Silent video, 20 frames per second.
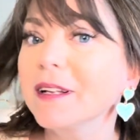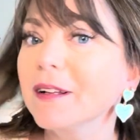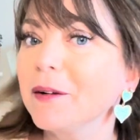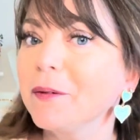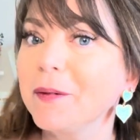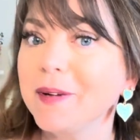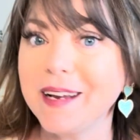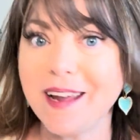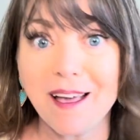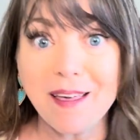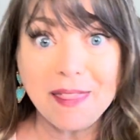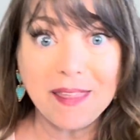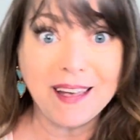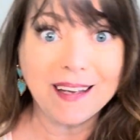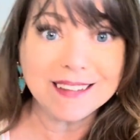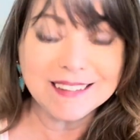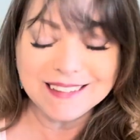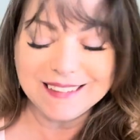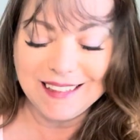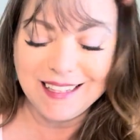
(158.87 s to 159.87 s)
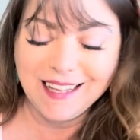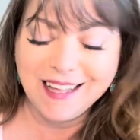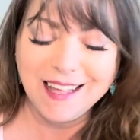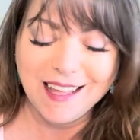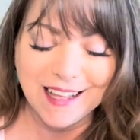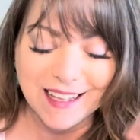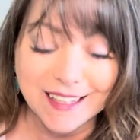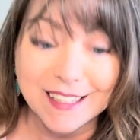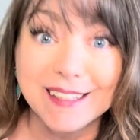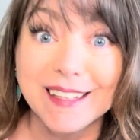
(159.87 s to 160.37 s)
What do y'all think?
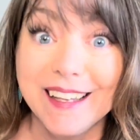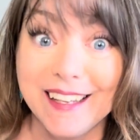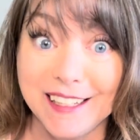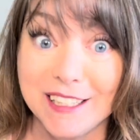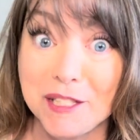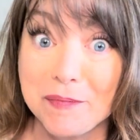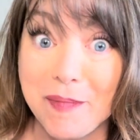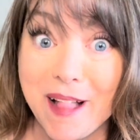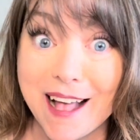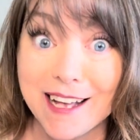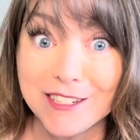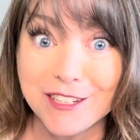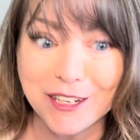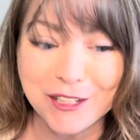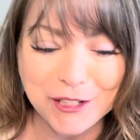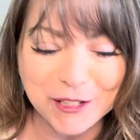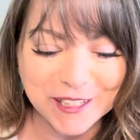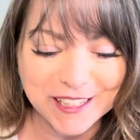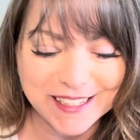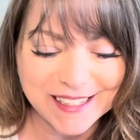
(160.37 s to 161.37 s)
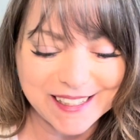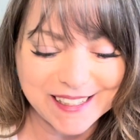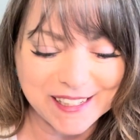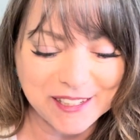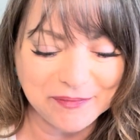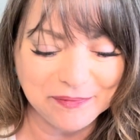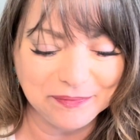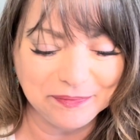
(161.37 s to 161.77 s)
Is Splash on your list?